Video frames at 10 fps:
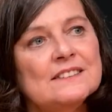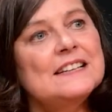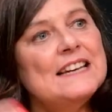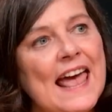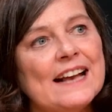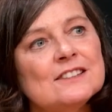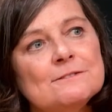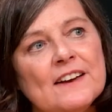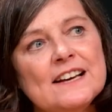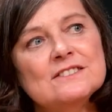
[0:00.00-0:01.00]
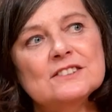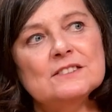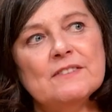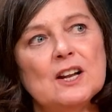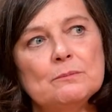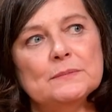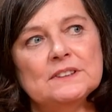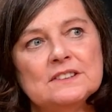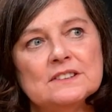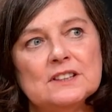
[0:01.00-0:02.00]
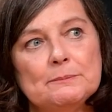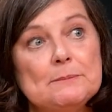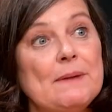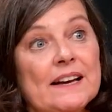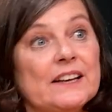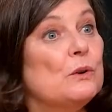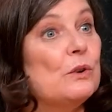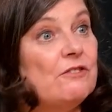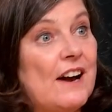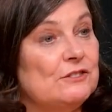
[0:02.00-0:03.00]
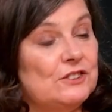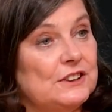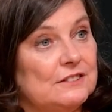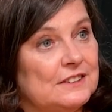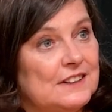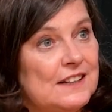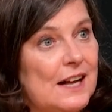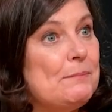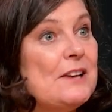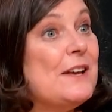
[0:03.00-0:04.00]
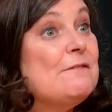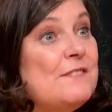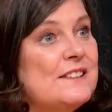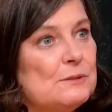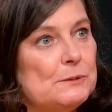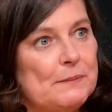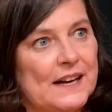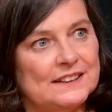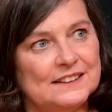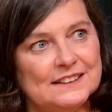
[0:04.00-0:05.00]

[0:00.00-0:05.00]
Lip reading: The next phase of development is going to be banking all around you, plus invisible banking.